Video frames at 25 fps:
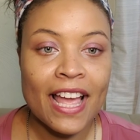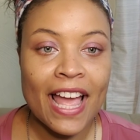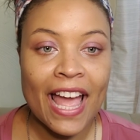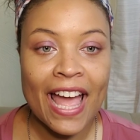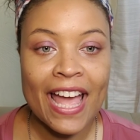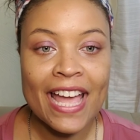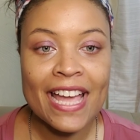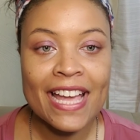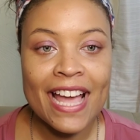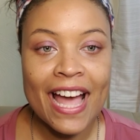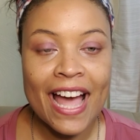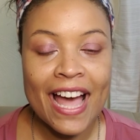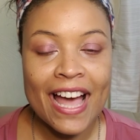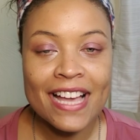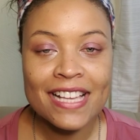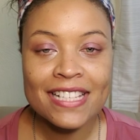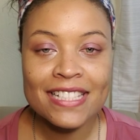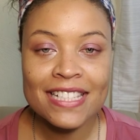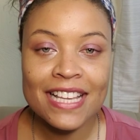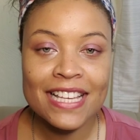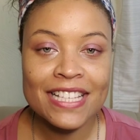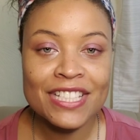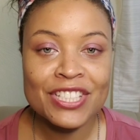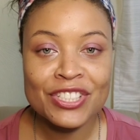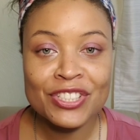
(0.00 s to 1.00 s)
Hey
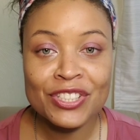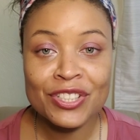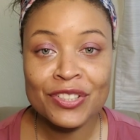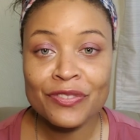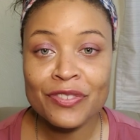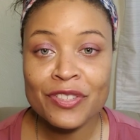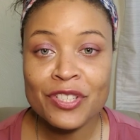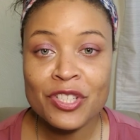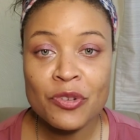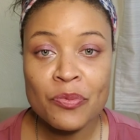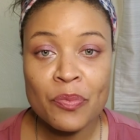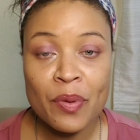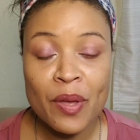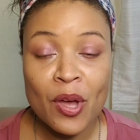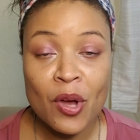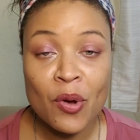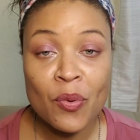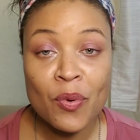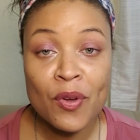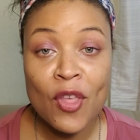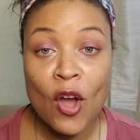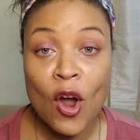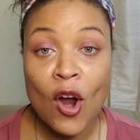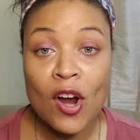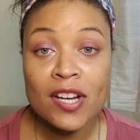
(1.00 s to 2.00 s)
guys, it's Jennifer
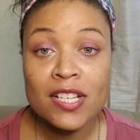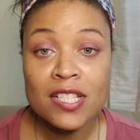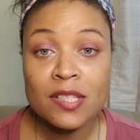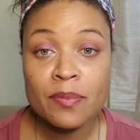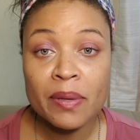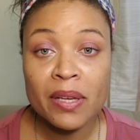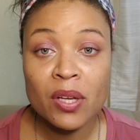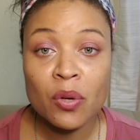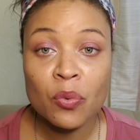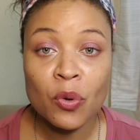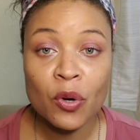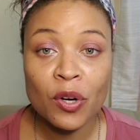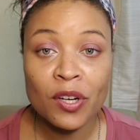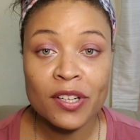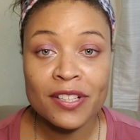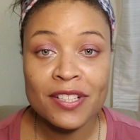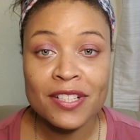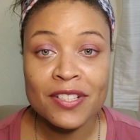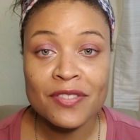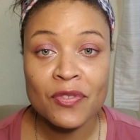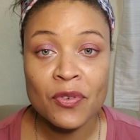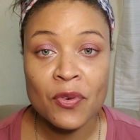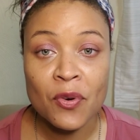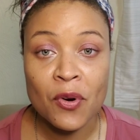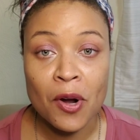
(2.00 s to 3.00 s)
Chappelle with Heartspeak
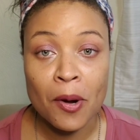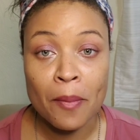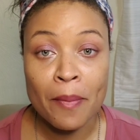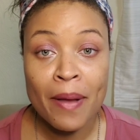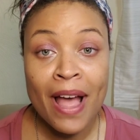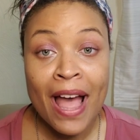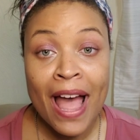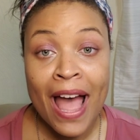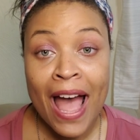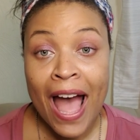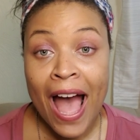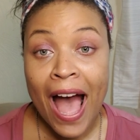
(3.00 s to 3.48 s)
Warriors Forum.